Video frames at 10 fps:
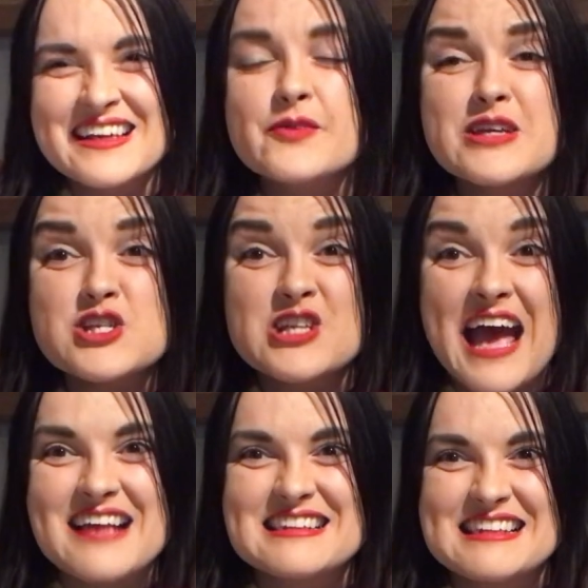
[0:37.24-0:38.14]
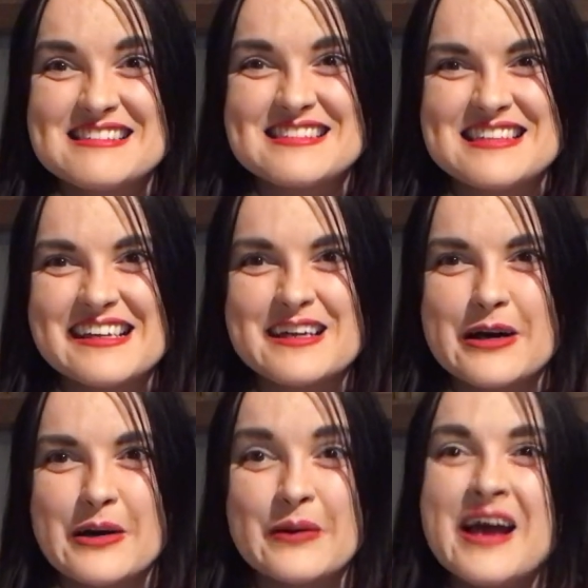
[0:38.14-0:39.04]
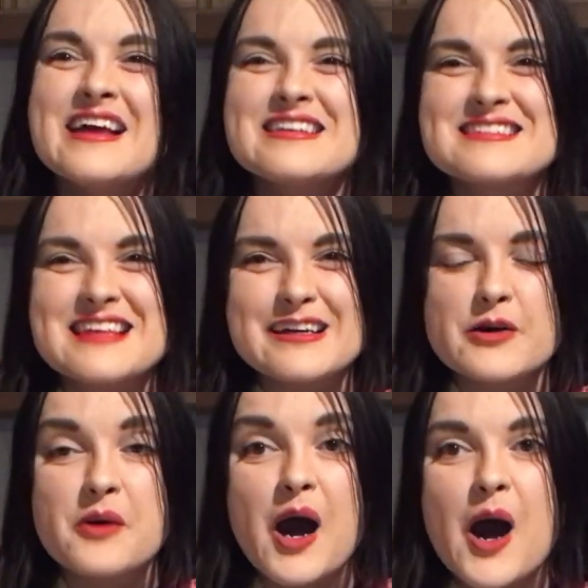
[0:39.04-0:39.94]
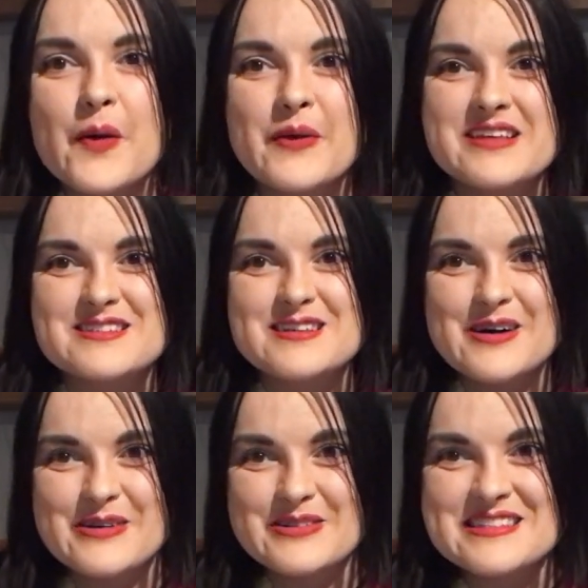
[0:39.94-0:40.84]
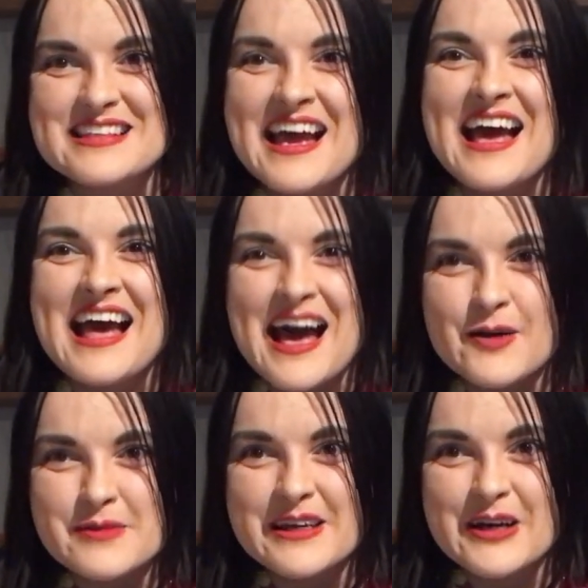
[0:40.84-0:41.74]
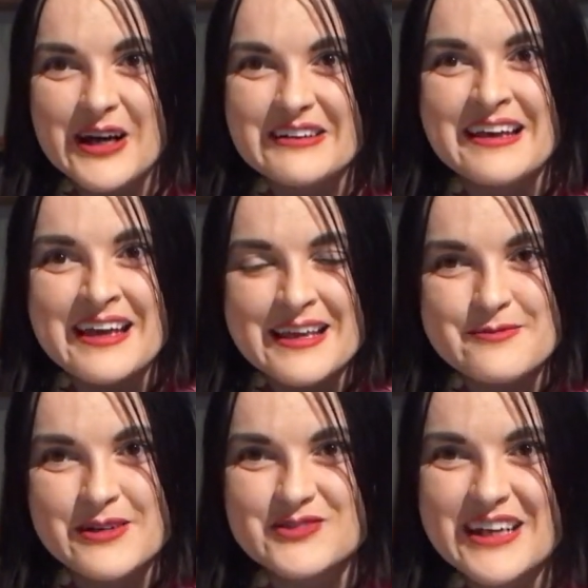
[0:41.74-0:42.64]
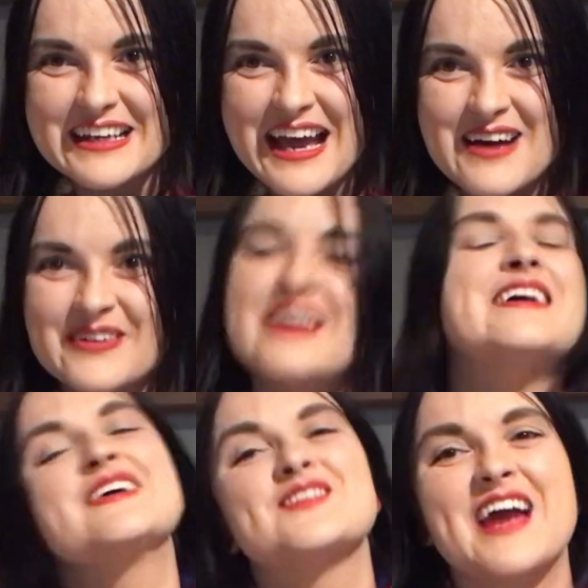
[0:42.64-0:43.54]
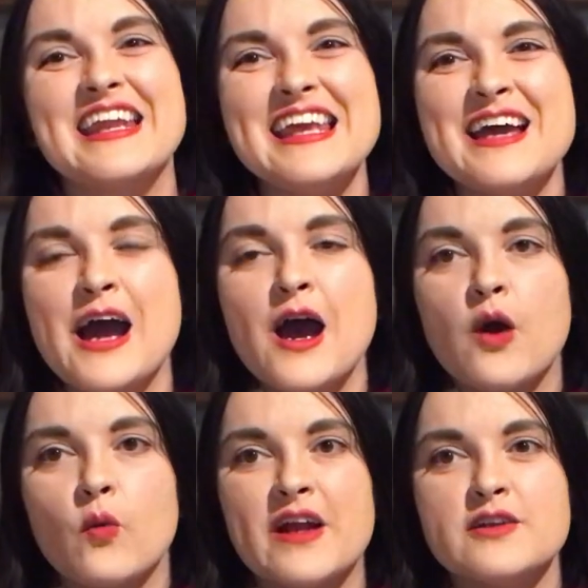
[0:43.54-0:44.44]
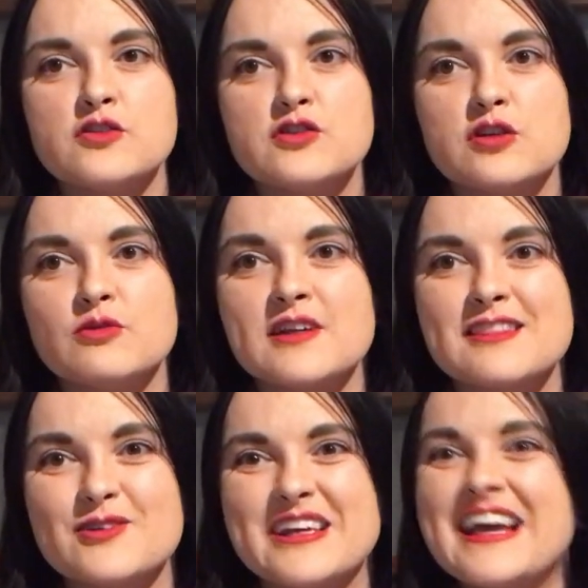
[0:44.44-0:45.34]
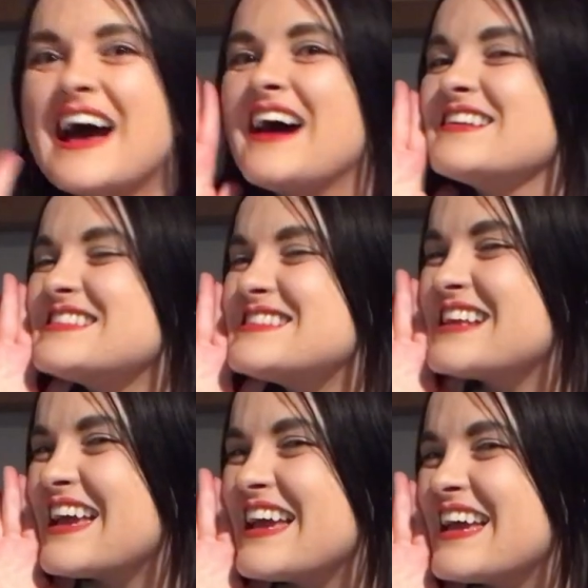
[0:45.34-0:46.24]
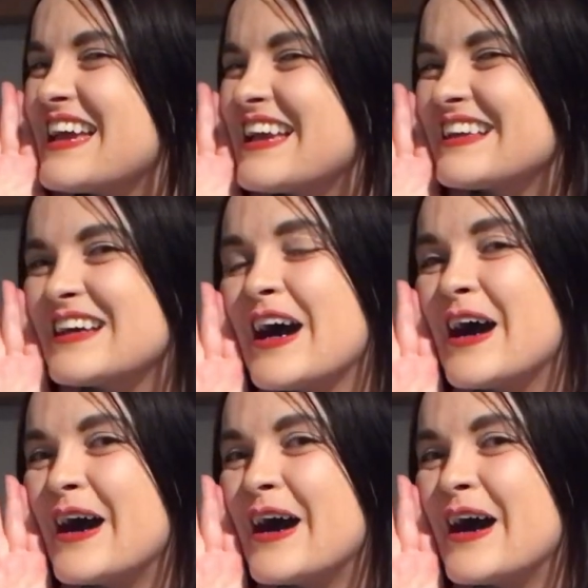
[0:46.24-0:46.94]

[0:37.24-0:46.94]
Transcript: We should ask Cinco Cinco always knows. Help me call him out right now. Ready? One, two, three. Cinco!